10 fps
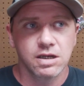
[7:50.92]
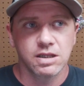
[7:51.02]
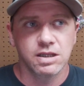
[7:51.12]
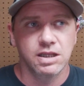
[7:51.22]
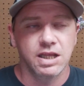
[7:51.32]

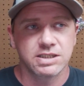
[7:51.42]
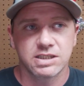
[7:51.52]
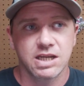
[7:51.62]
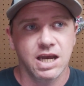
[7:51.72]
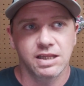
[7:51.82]
and then they
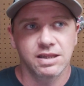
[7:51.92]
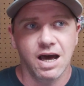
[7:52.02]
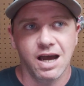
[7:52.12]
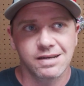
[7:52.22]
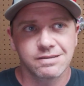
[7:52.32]
stayed
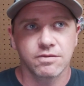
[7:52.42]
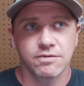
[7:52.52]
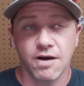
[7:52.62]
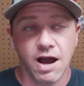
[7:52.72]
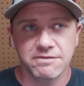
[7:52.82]
like
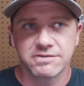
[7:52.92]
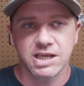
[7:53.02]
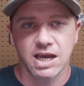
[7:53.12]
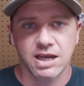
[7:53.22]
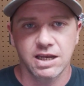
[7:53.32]
5
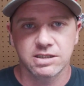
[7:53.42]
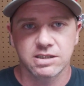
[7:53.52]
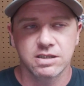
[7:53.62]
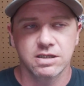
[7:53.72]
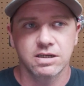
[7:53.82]

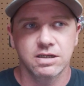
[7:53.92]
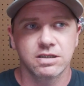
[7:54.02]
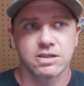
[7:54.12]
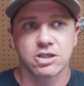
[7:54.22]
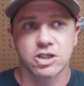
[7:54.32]
seconds
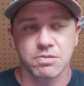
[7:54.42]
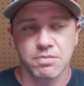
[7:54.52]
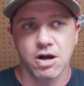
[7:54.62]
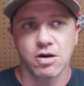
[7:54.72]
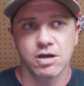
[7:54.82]
to
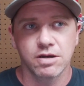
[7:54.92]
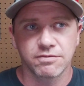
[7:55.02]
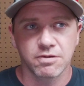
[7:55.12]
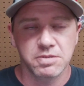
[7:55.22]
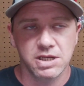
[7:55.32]
Shimoda
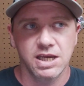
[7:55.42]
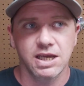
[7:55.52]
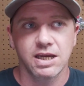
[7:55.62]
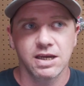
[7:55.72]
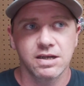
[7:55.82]
from
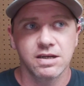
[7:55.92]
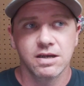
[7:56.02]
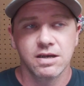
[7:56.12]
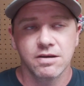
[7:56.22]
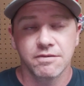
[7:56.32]
Deegan,
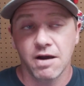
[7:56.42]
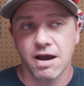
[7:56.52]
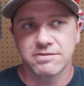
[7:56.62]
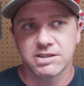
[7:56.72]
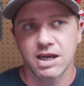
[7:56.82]

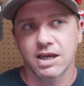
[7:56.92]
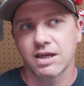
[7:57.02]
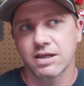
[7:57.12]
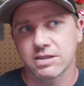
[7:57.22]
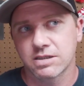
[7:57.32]
5
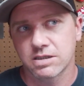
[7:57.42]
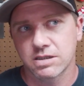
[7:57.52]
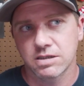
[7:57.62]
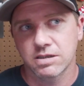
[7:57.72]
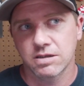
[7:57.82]
seconds
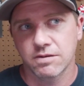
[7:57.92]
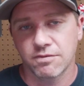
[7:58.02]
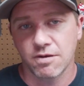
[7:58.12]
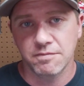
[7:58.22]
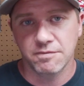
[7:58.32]

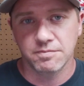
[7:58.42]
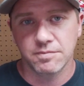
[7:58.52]
from